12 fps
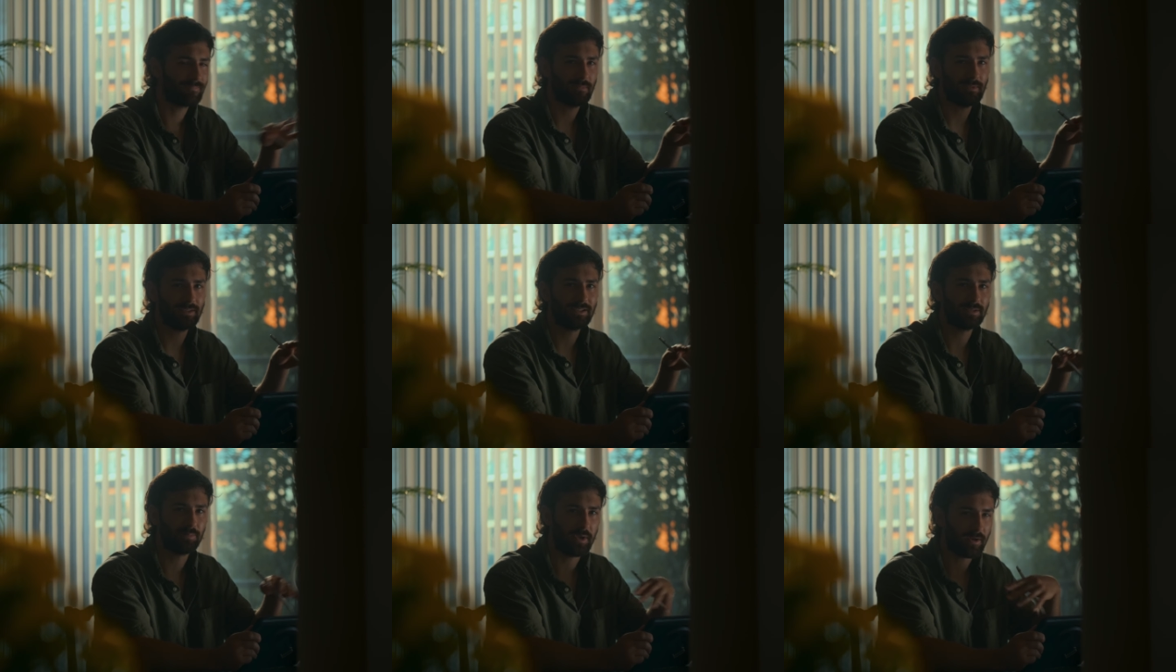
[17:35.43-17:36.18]

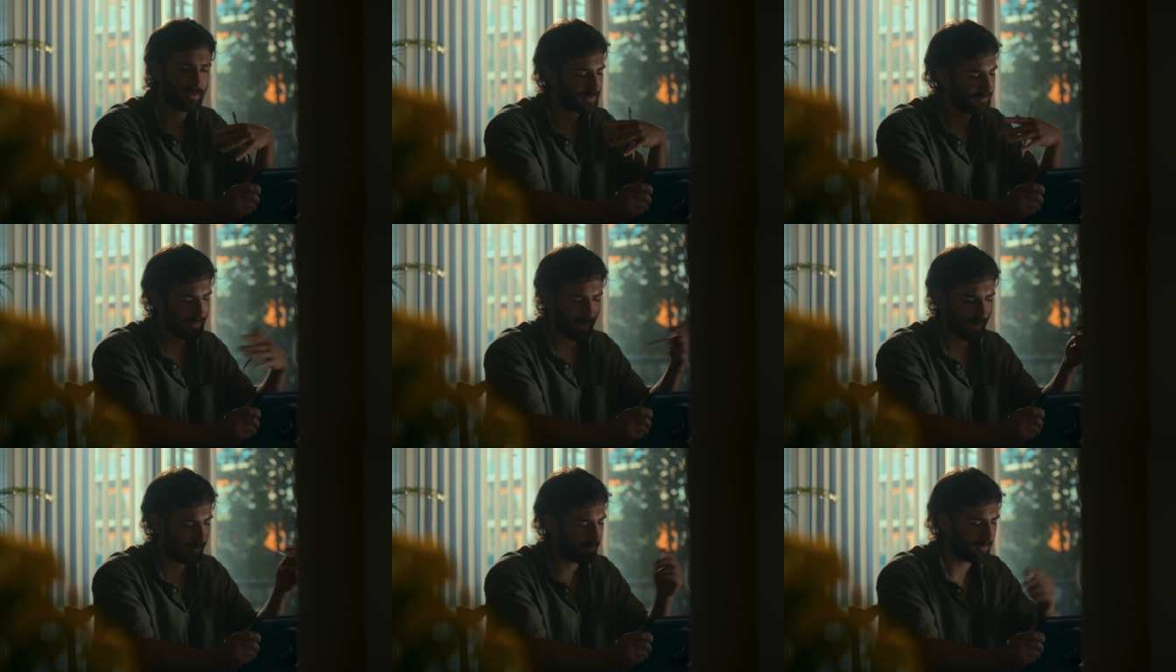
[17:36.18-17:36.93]
disappears
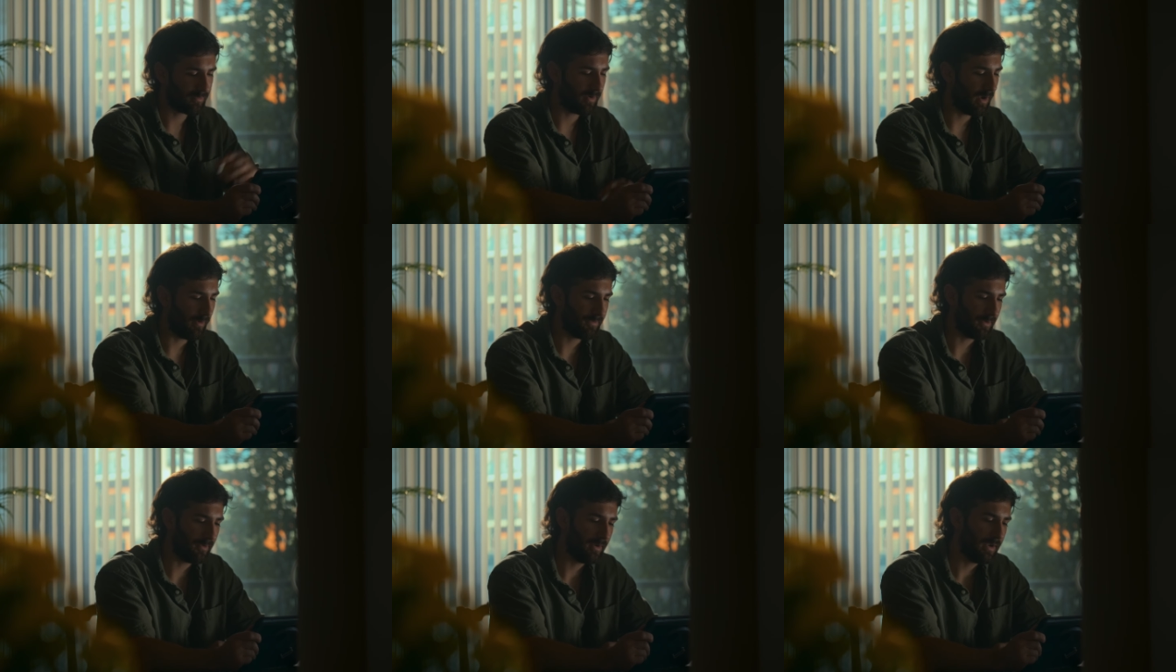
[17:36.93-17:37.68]
like
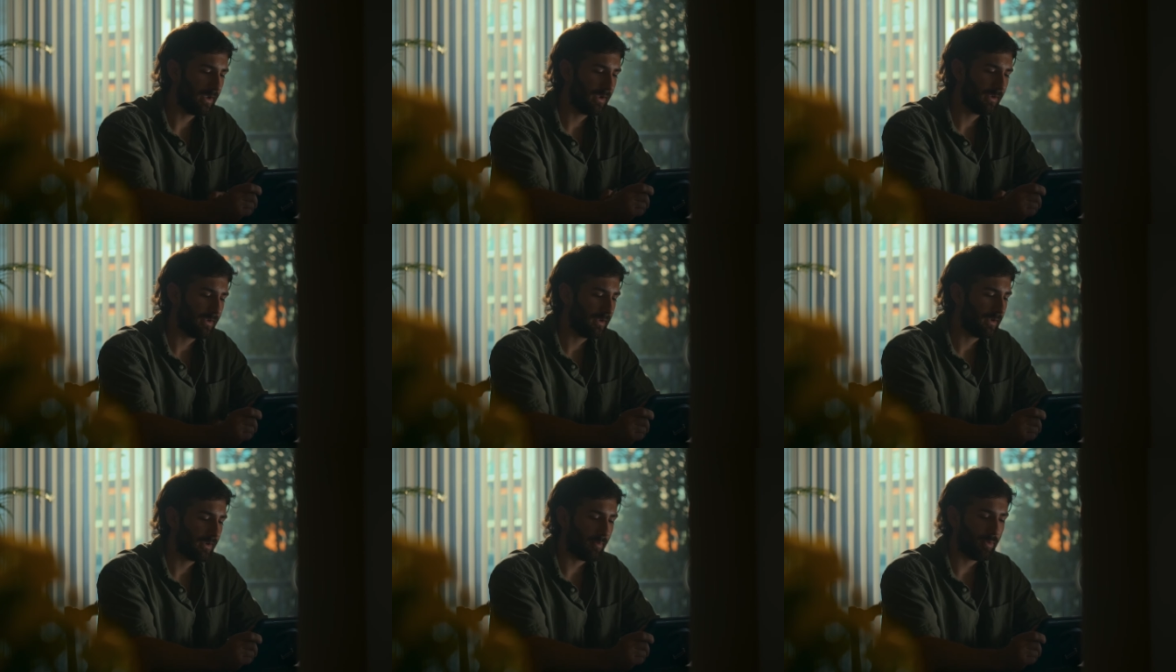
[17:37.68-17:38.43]
after a
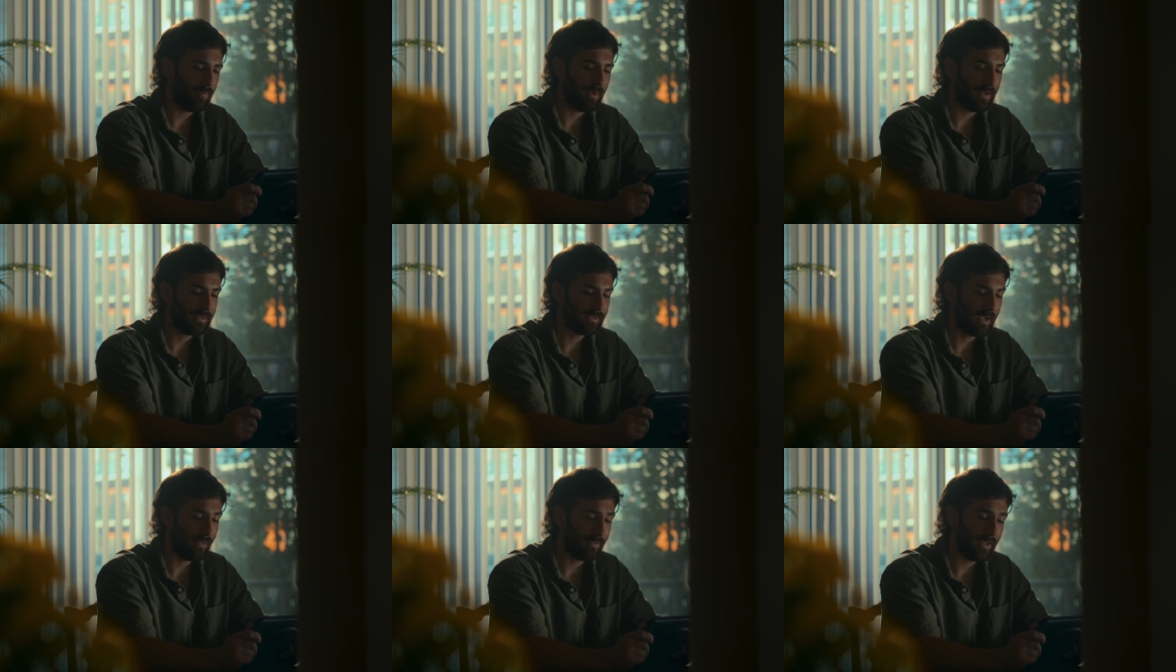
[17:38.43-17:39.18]
couple minutes,
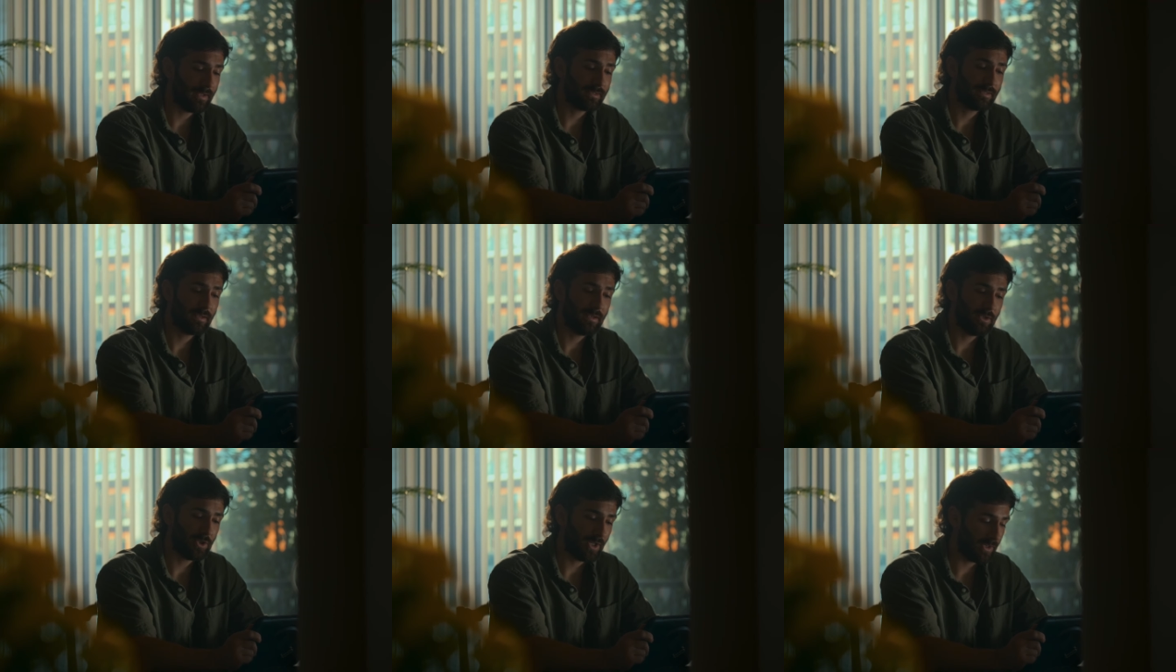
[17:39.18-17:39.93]
and that's
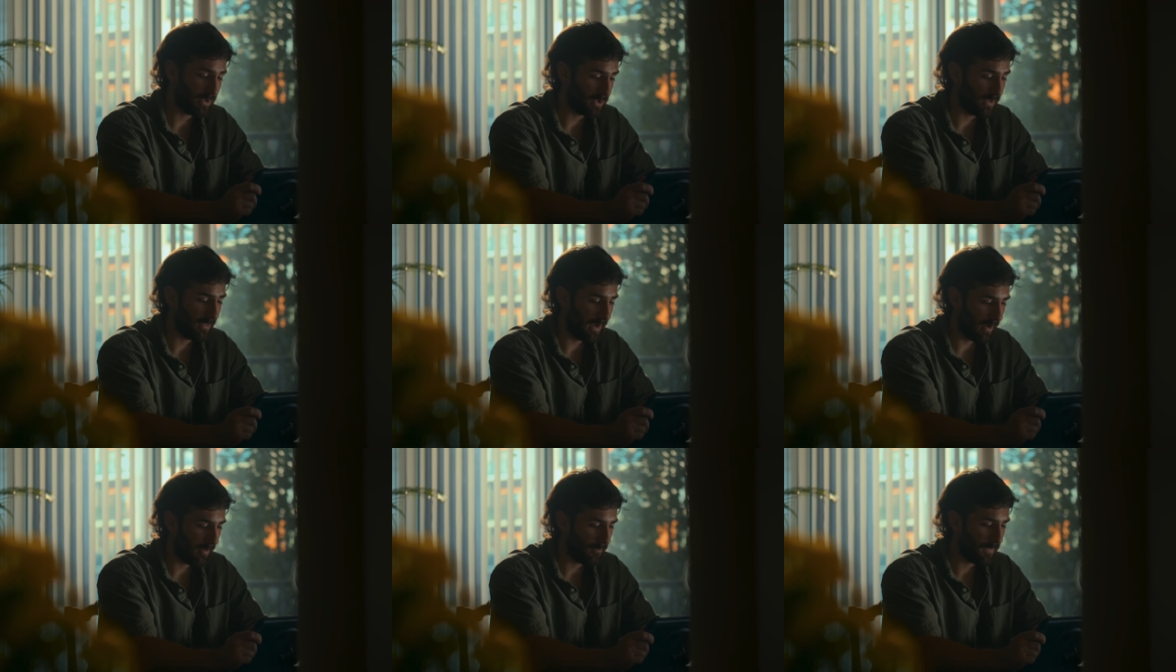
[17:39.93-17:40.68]
challenging there.